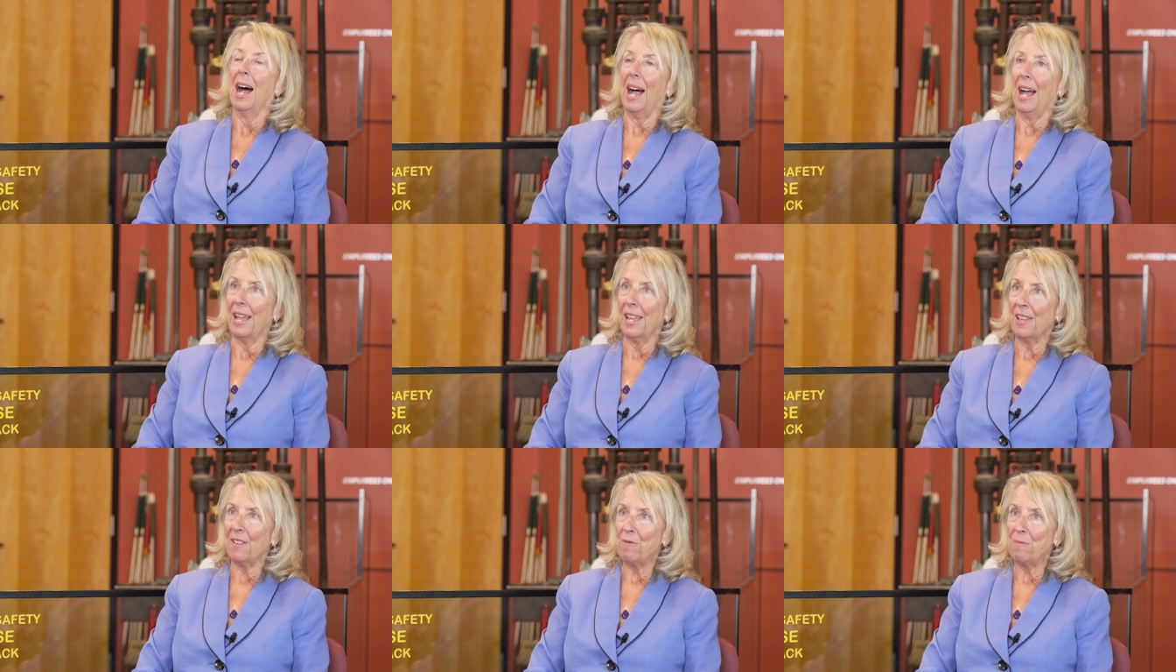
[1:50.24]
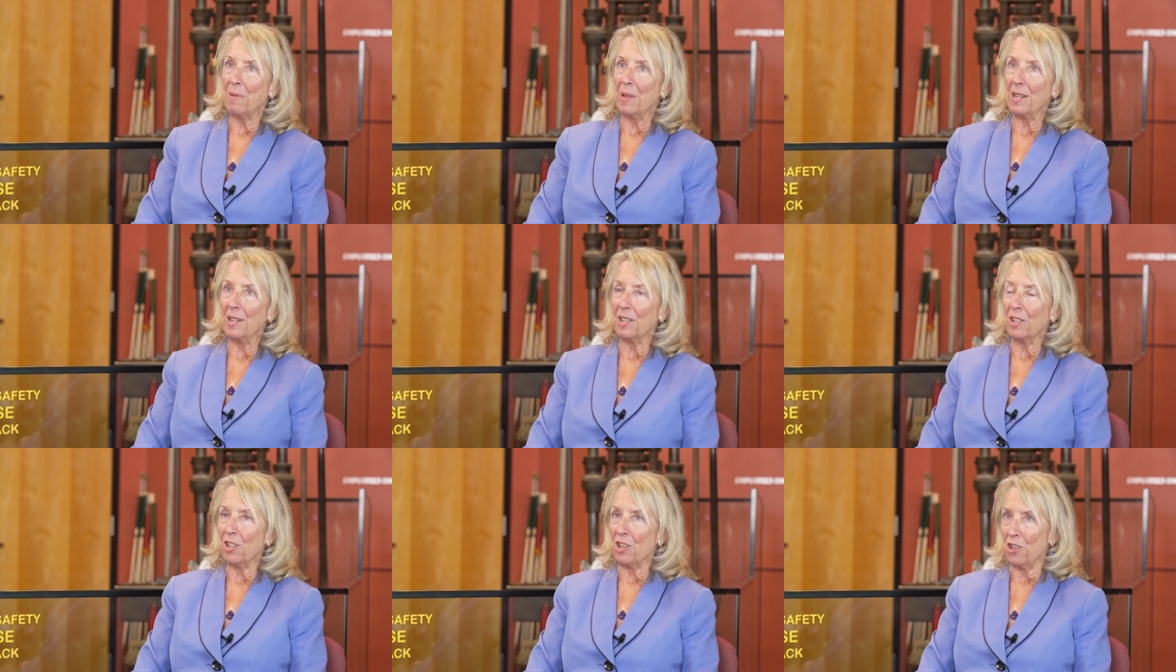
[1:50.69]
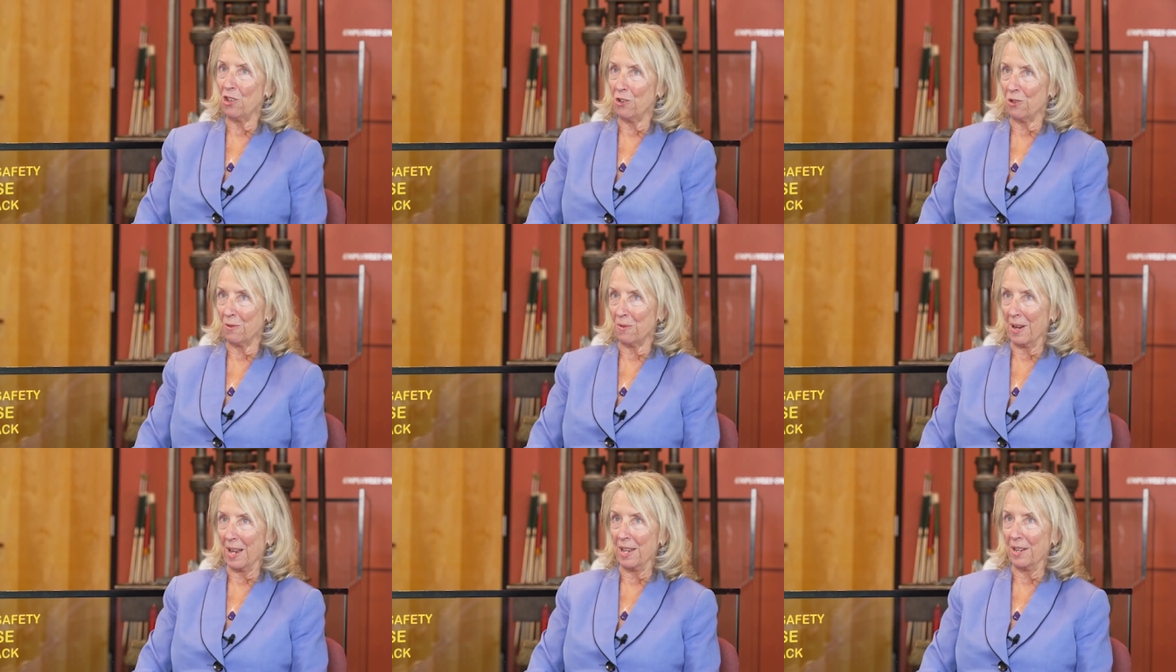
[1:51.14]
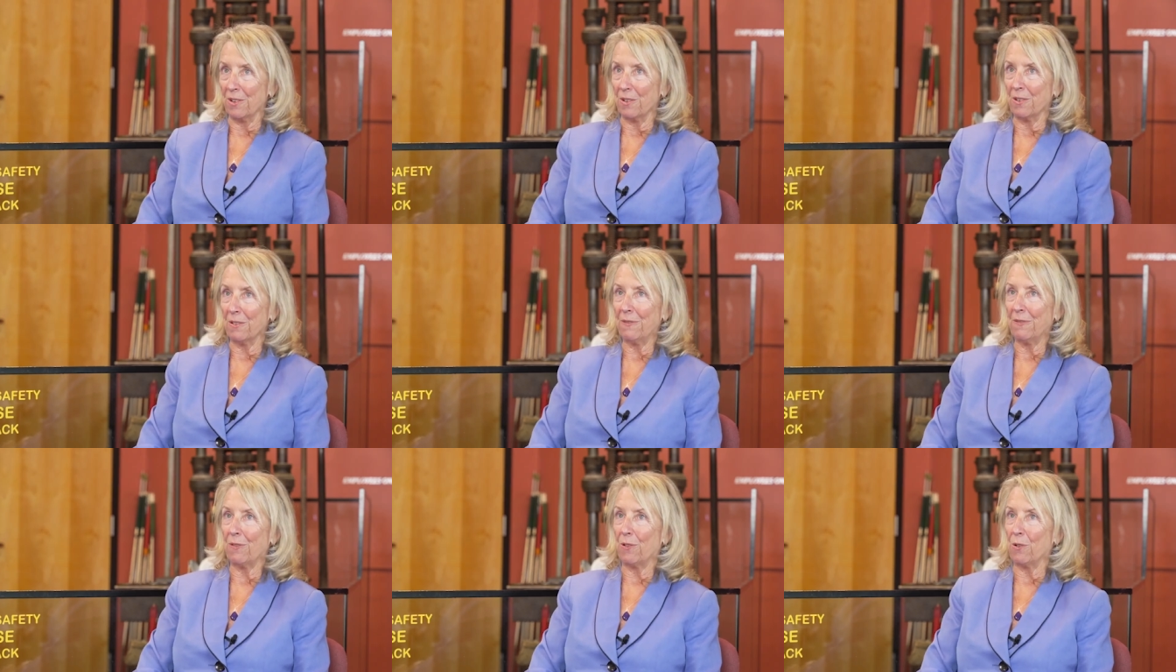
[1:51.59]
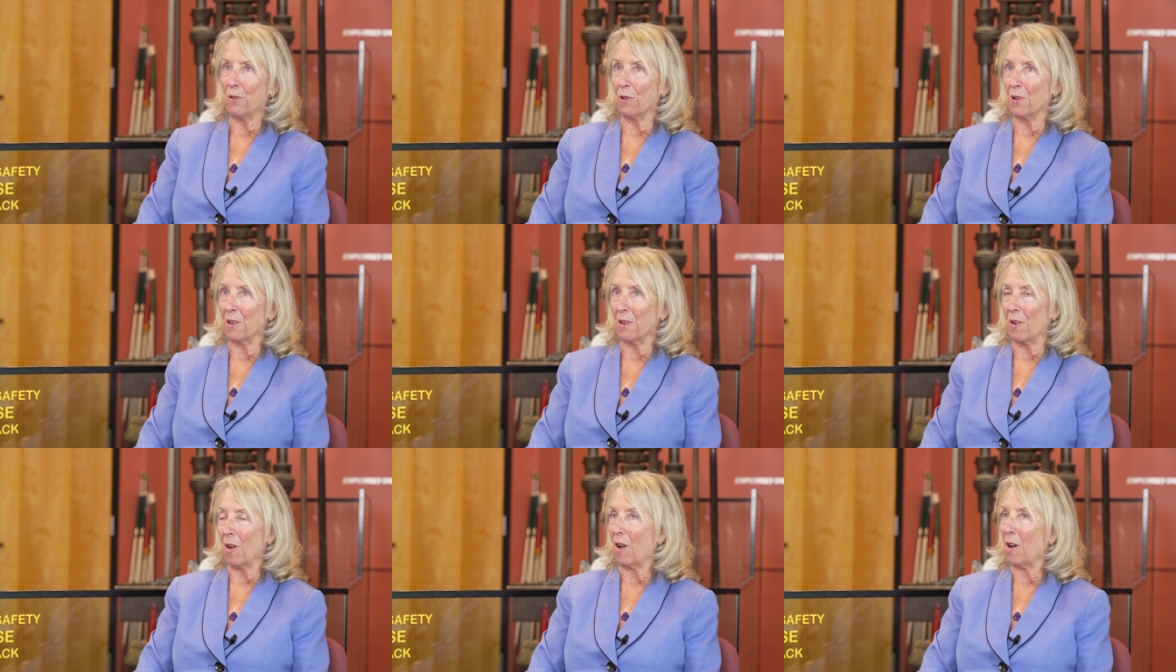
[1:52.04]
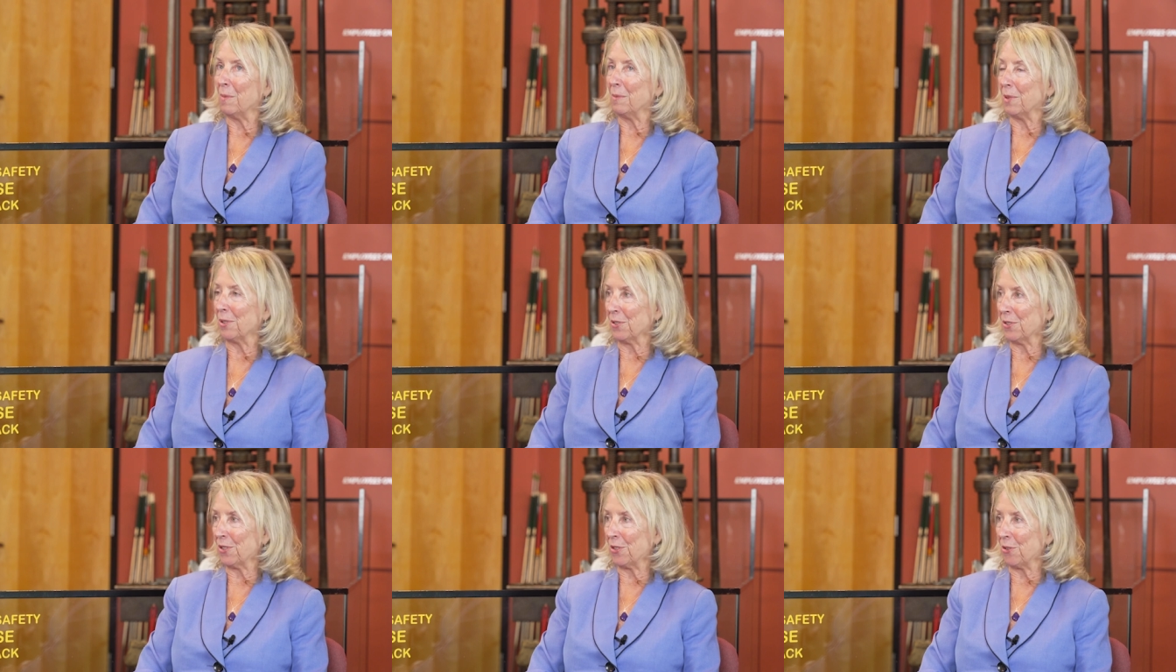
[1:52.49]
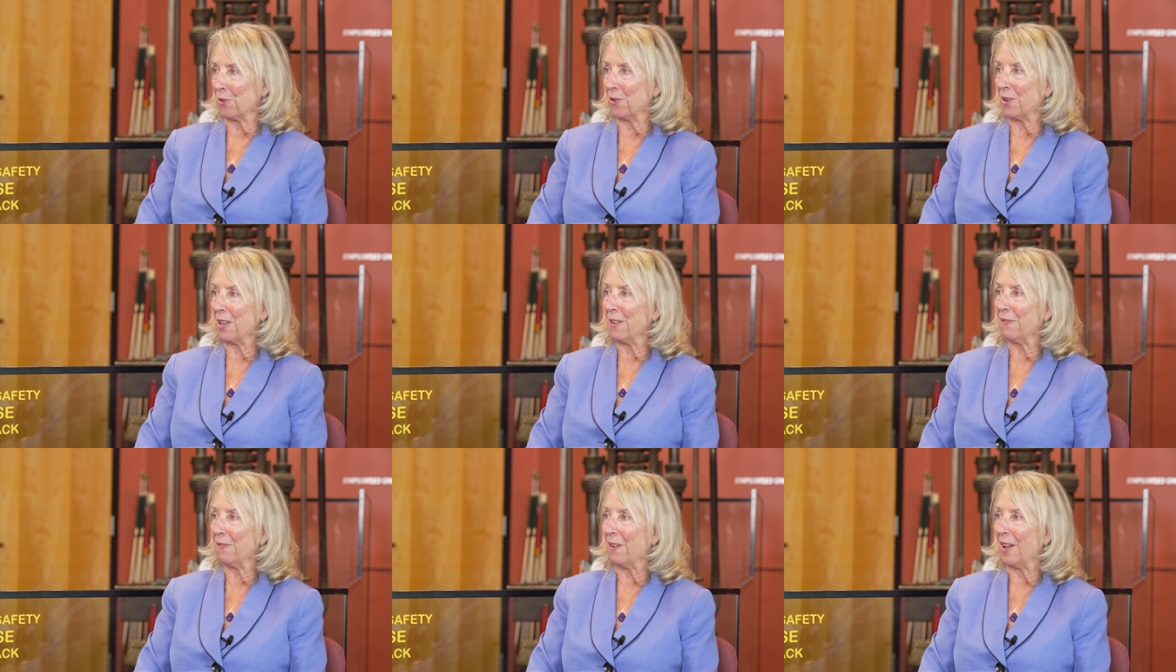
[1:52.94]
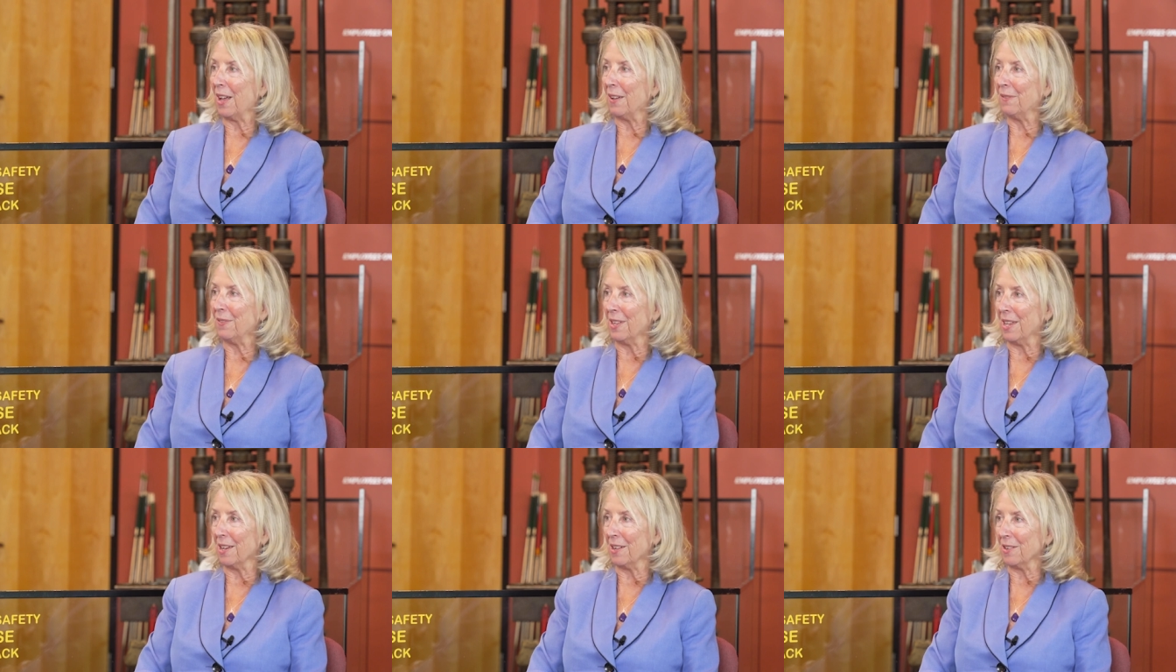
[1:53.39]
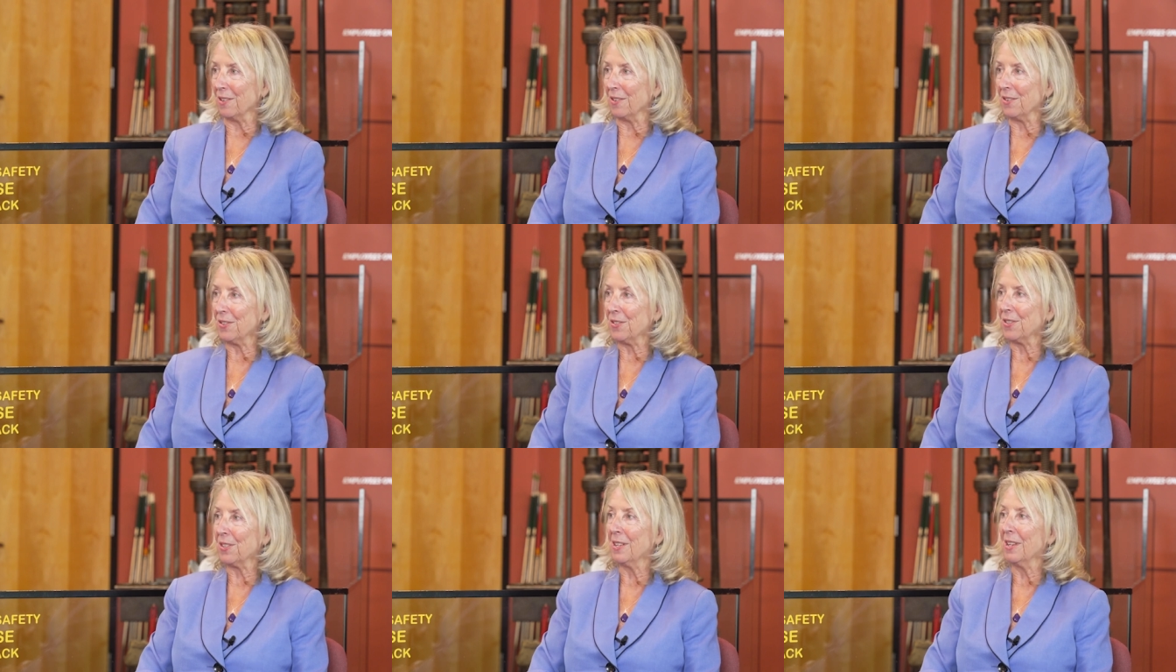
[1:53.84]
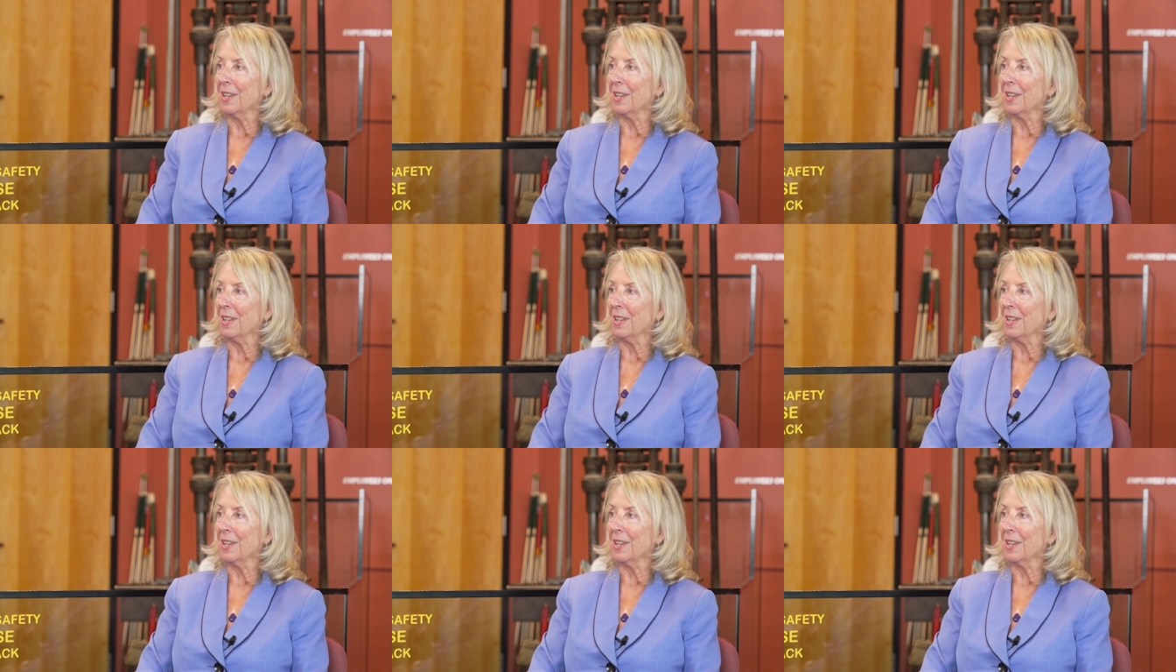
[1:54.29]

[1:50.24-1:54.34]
I have been a curator for almost 35 years. Oh,